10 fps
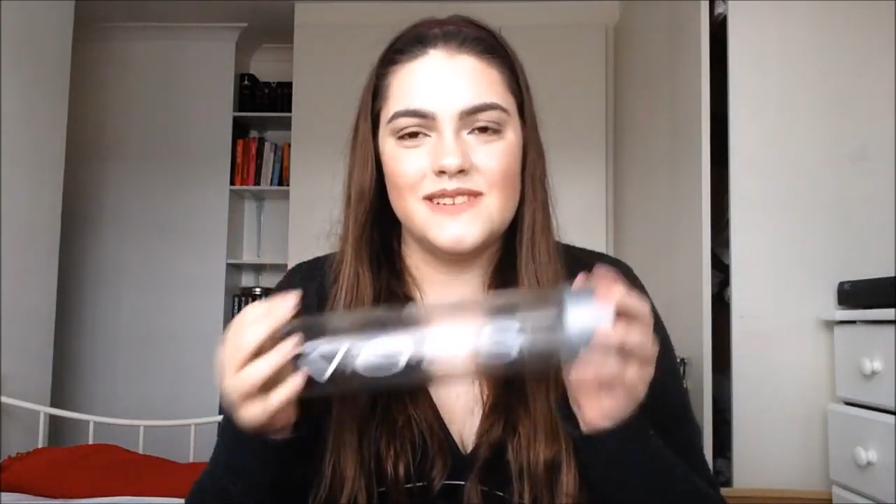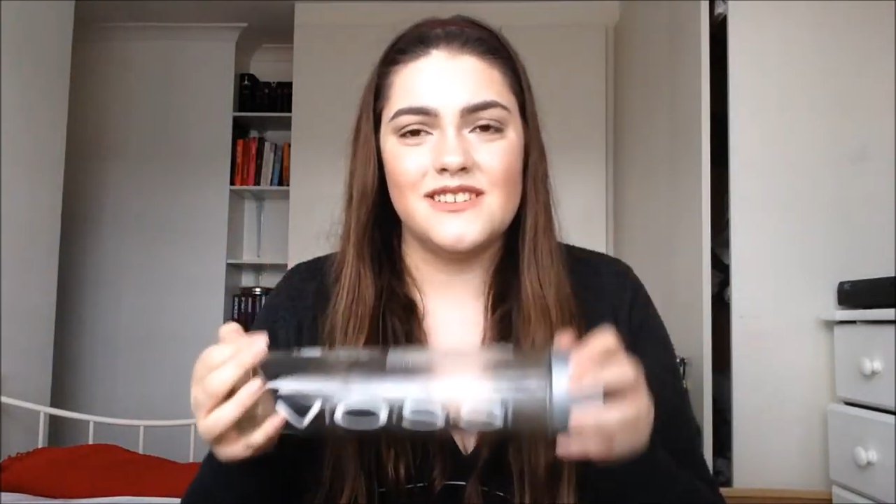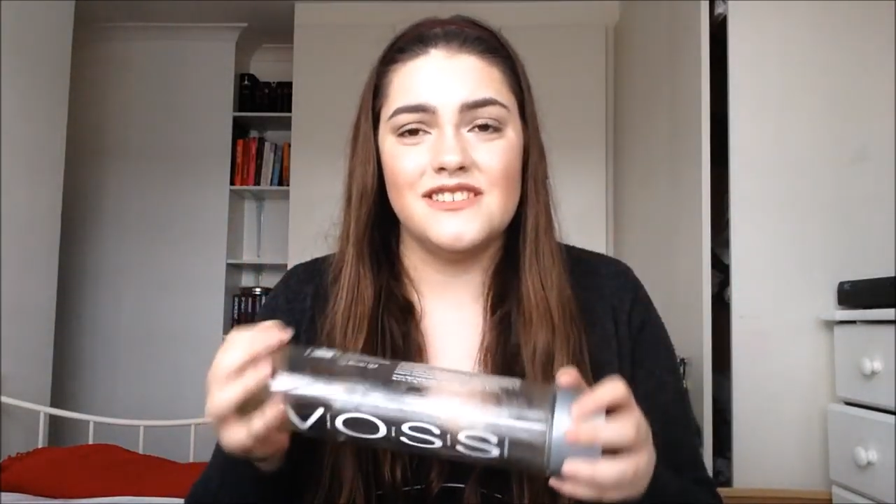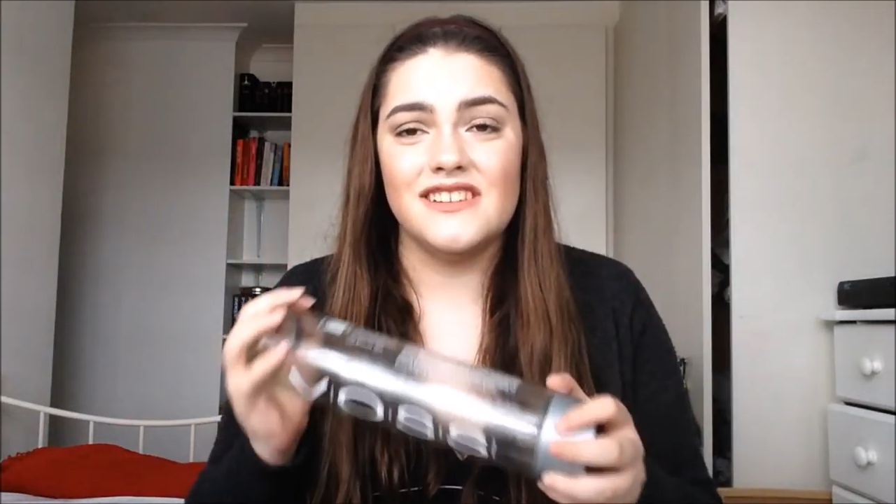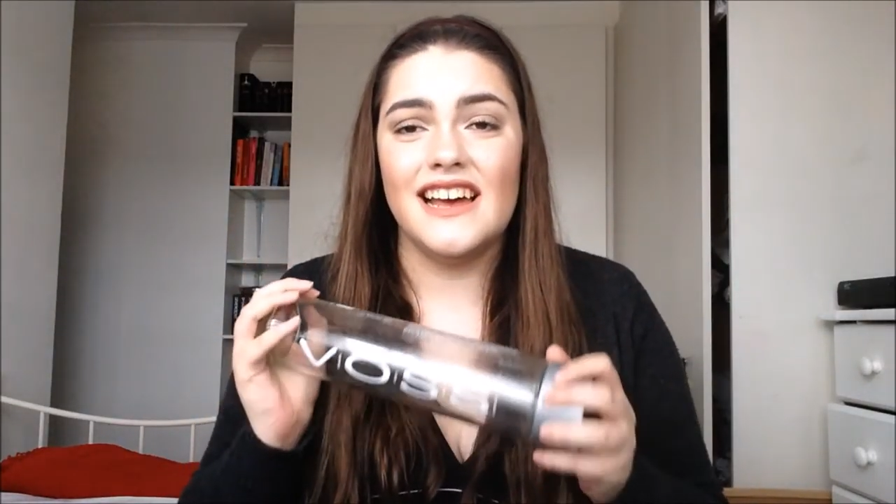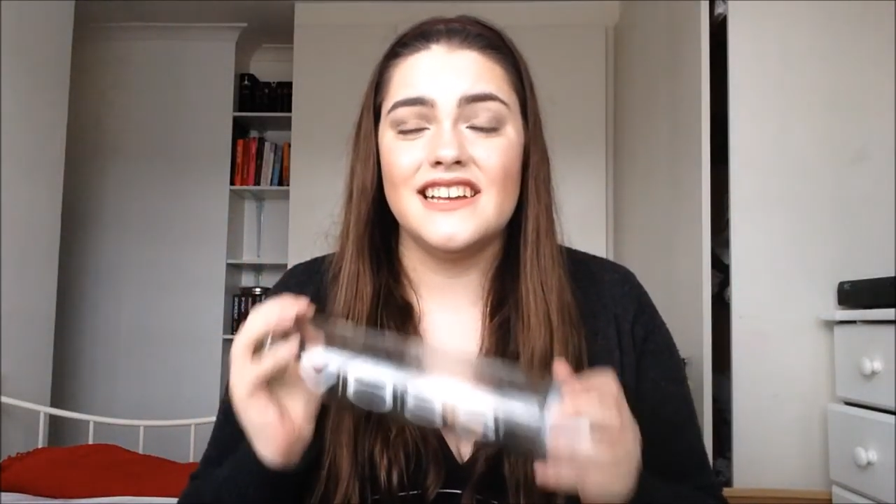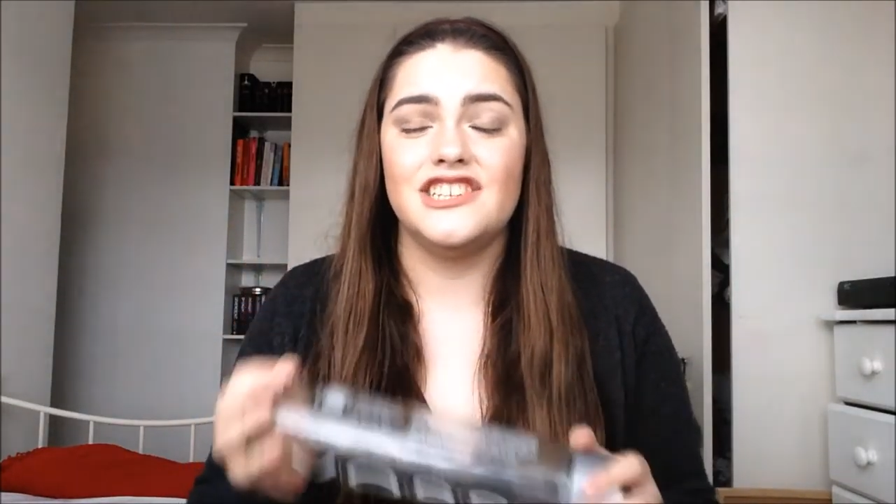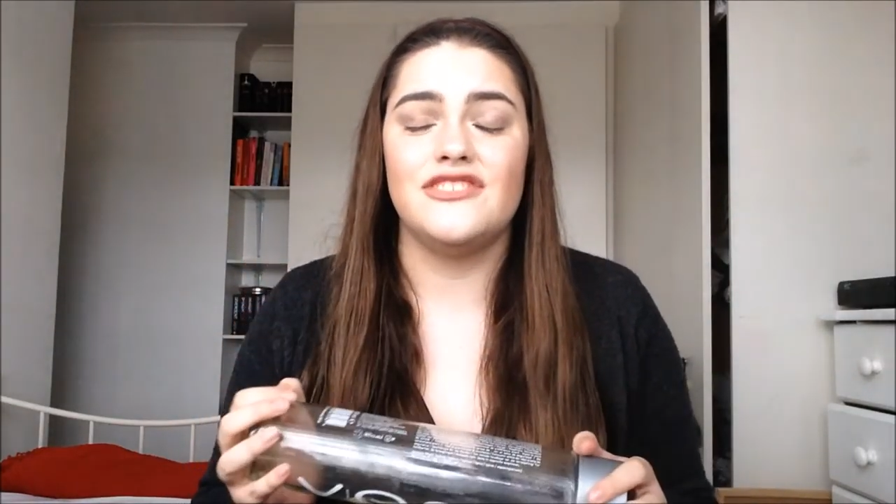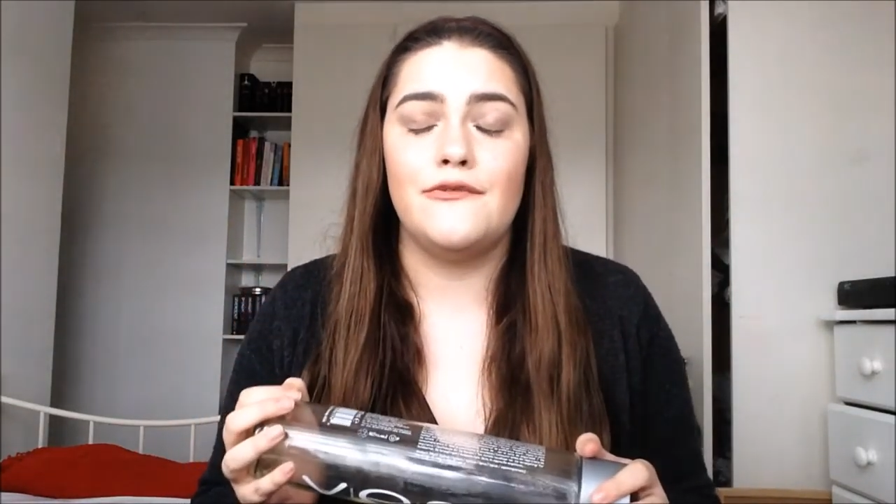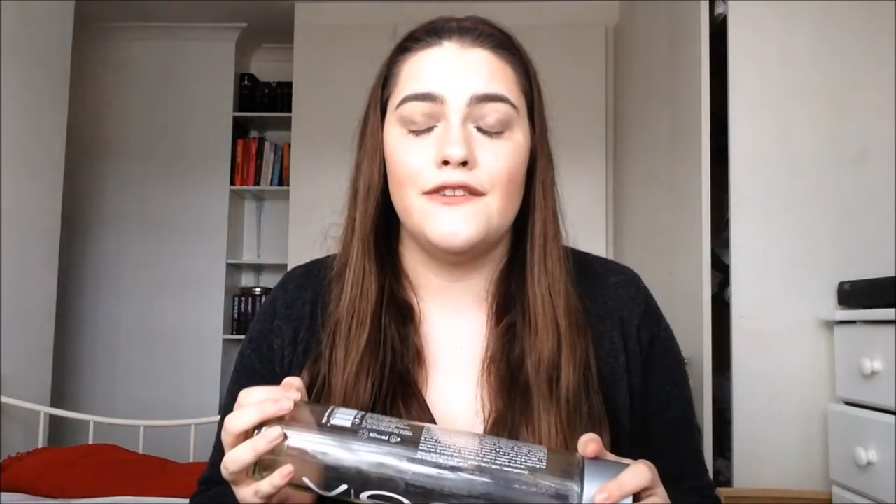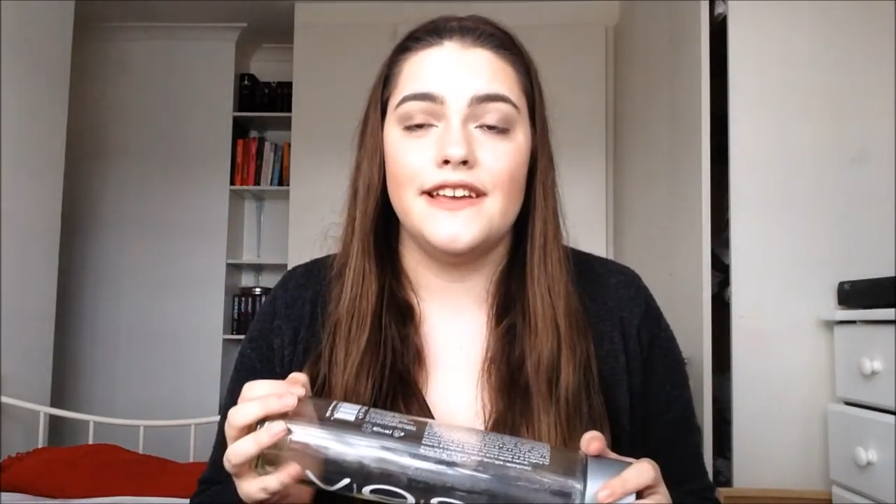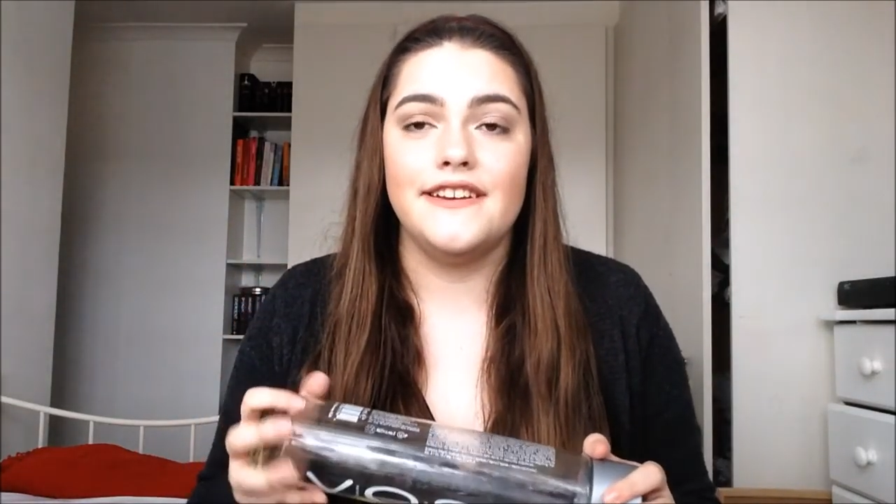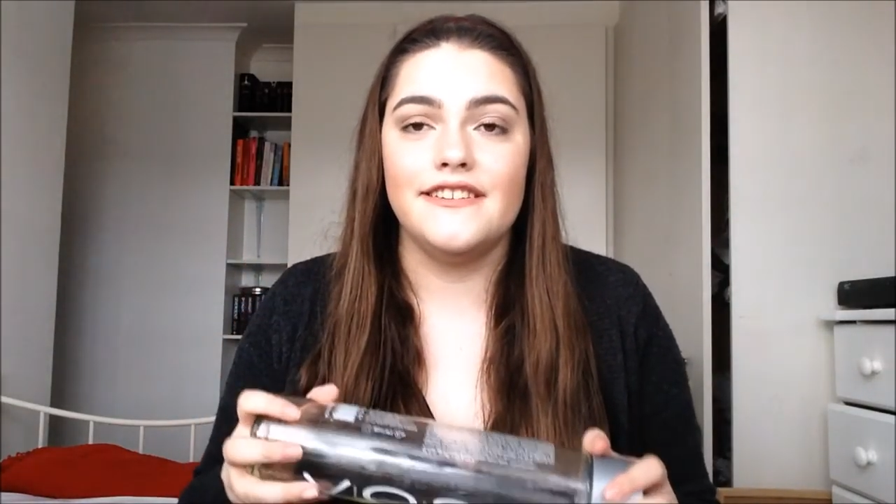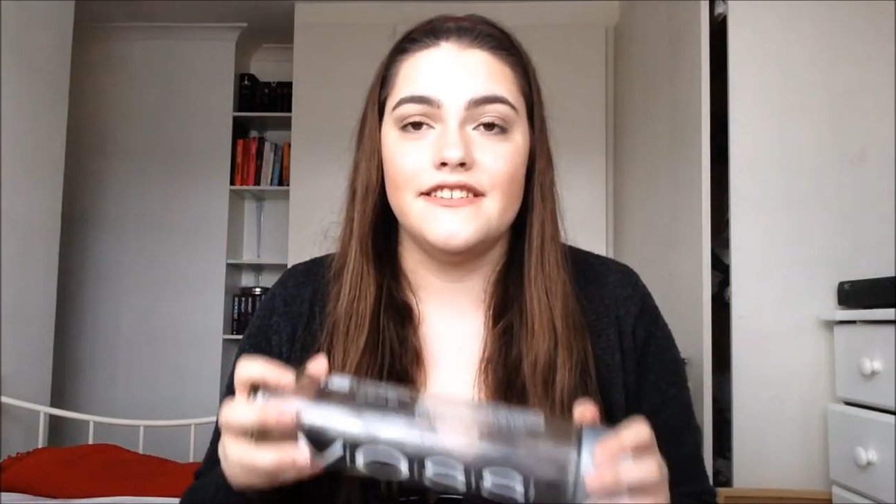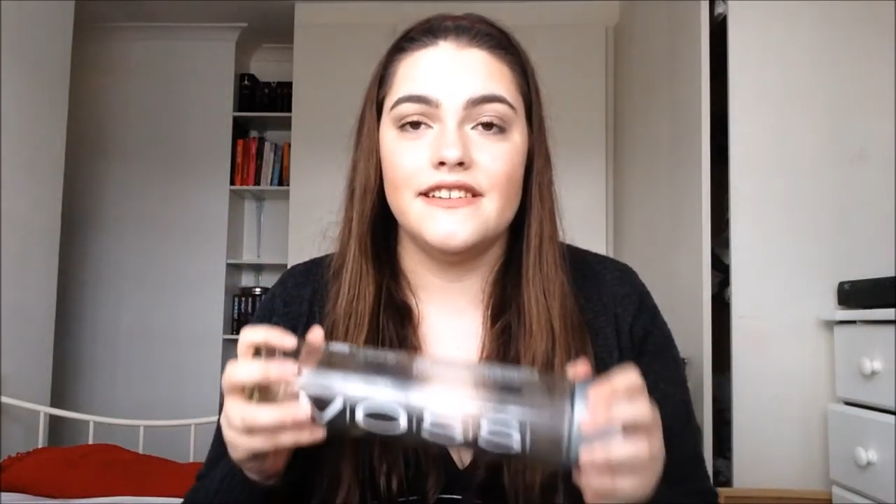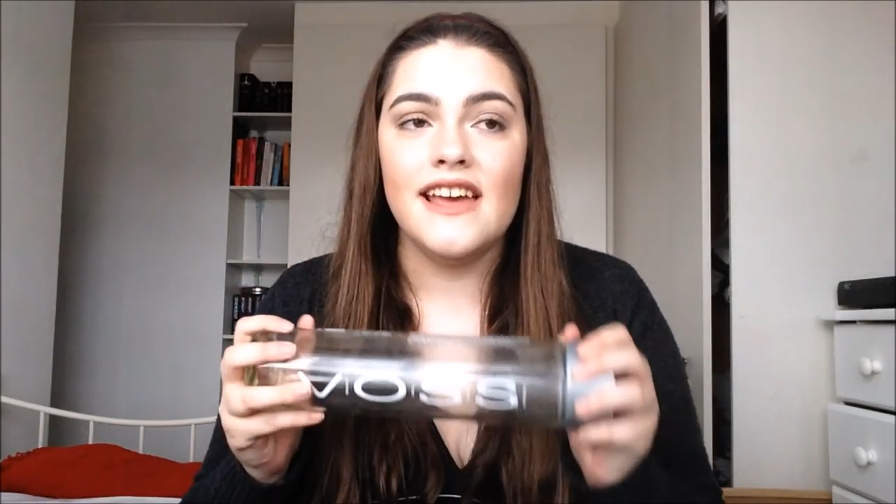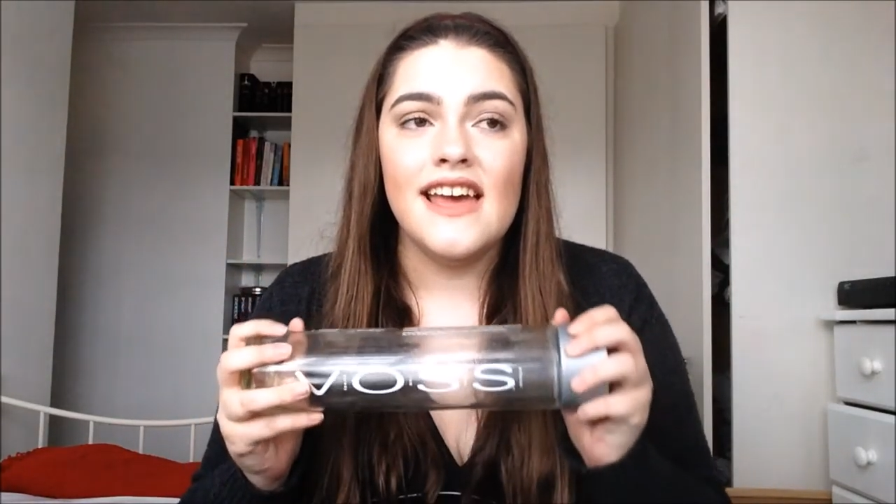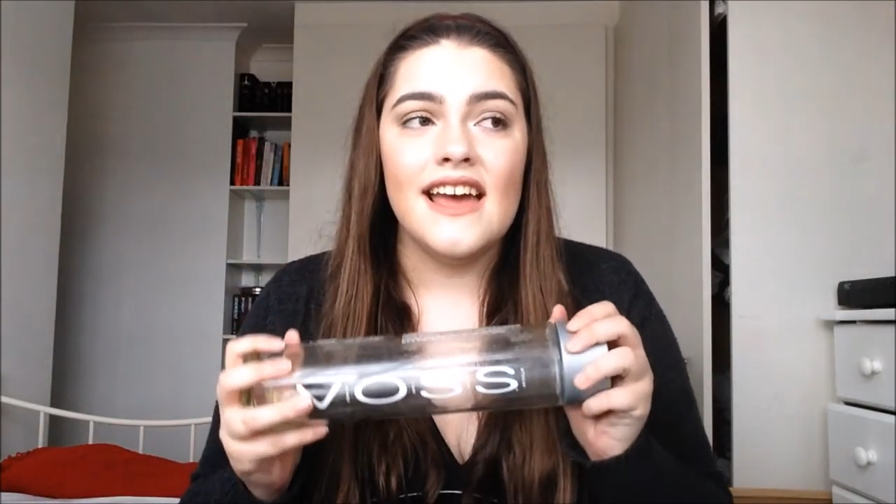because I can drink for England